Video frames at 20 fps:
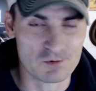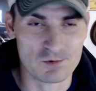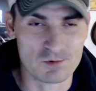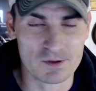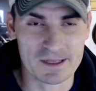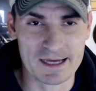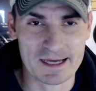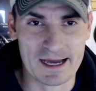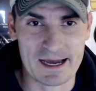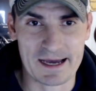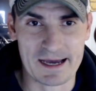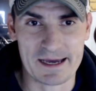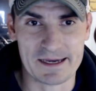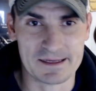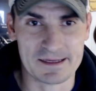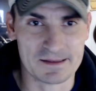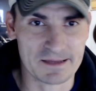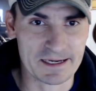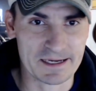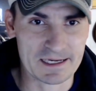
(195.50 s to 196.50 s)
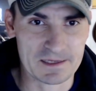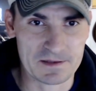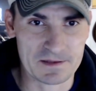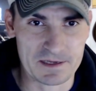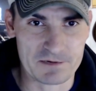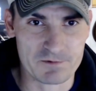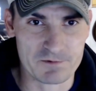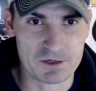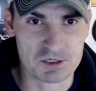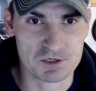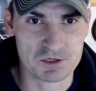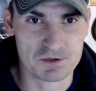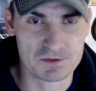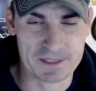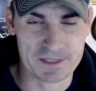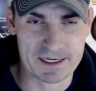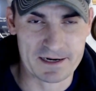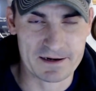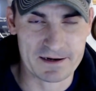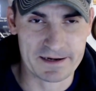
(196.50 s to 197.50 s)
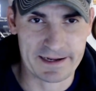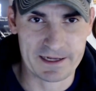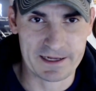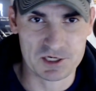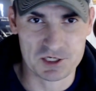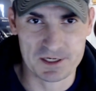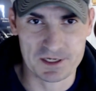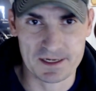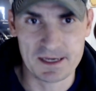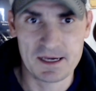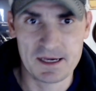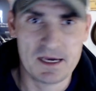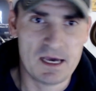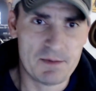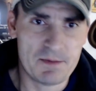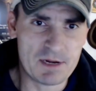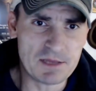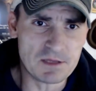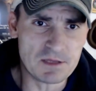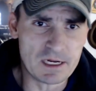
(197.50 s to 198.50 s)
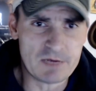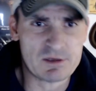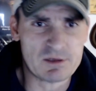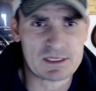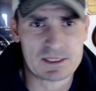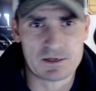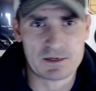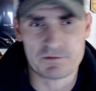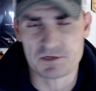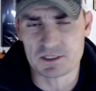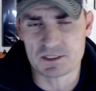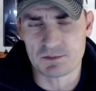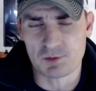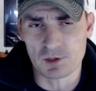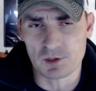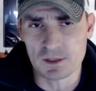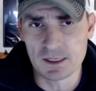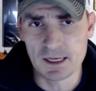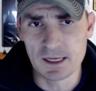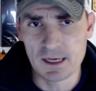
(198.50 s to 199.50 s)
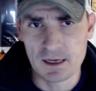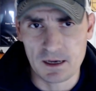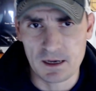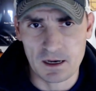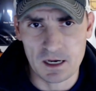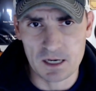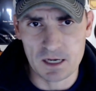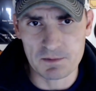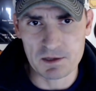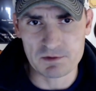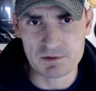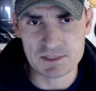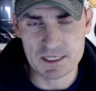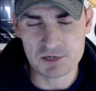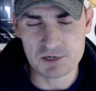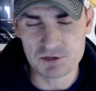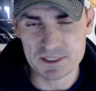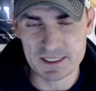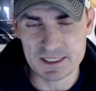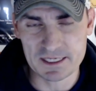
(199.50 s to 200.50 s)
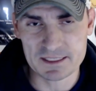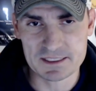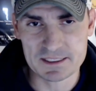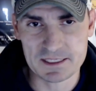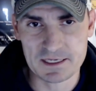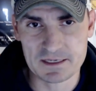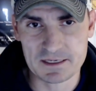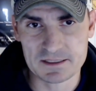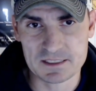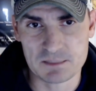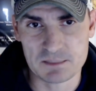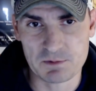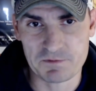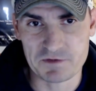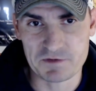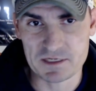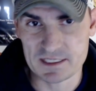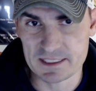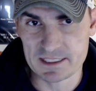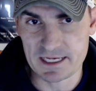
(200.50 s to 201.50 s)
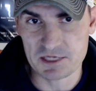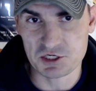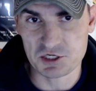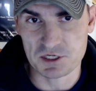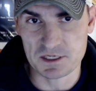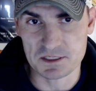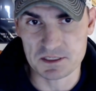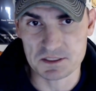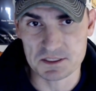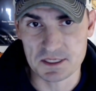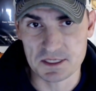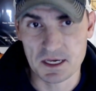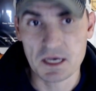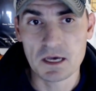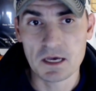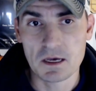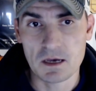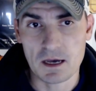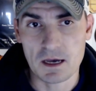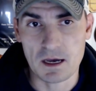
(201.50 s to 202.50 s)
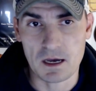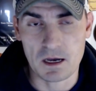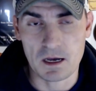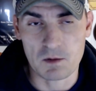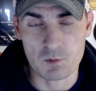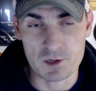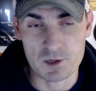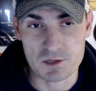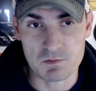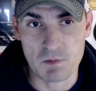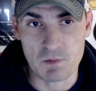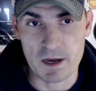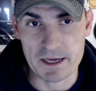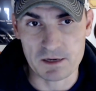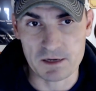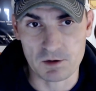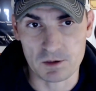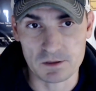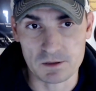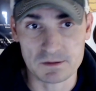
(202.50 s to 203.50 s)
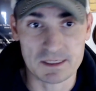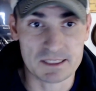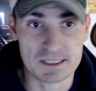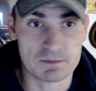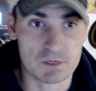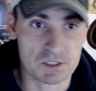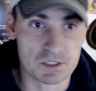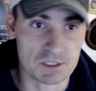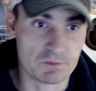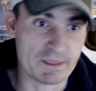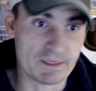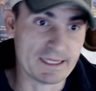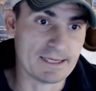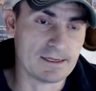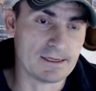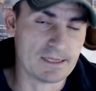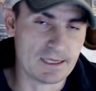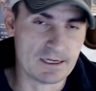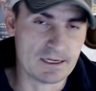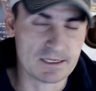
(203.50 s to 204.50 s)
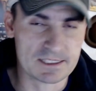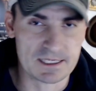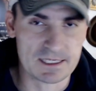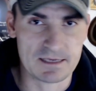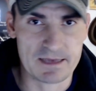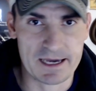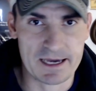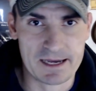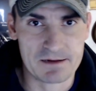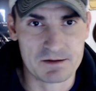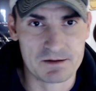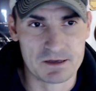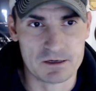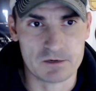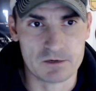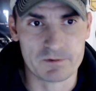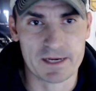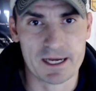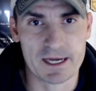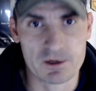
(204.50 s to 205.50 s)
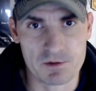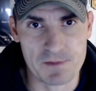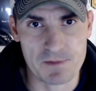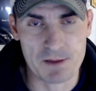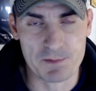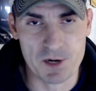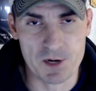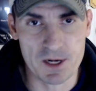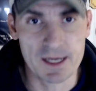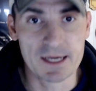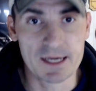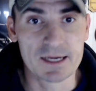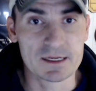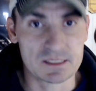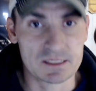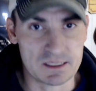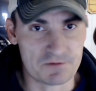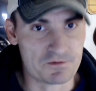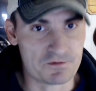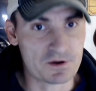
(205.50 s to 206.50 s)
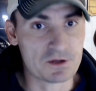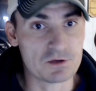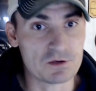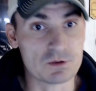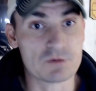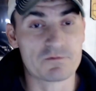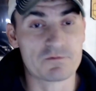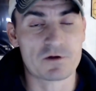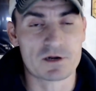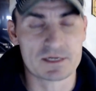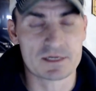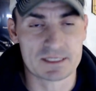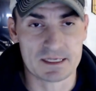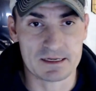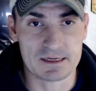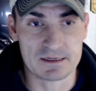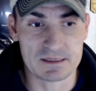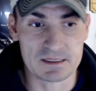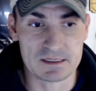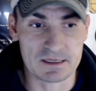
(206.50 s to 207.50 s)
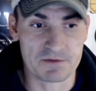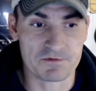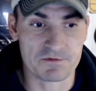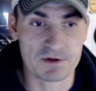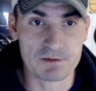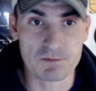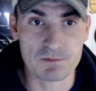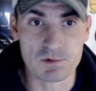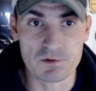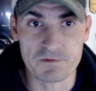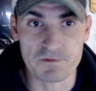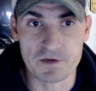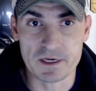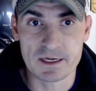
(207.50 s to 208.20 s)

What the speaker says: guy and liking the original incarnation. But I thought he was serviceable. It was interesting seeing some of his sessions with Michael, as much as we didn't need to see that. We got to remember, different universe, different movie.